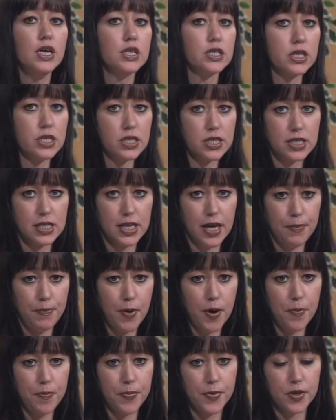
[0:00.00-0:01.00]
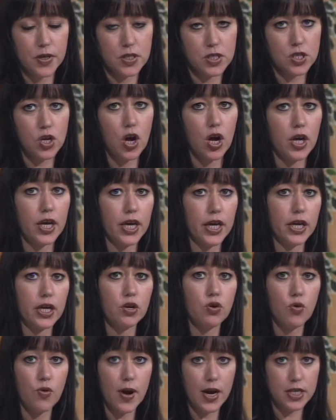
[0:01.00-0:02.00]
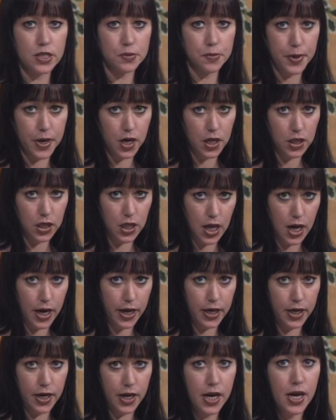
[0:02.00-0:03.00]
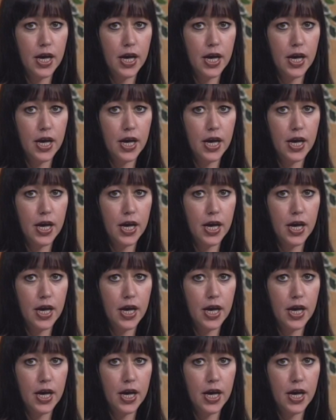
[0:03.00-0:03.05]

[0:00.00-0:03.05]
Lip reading: to step up the stalking and harassment online,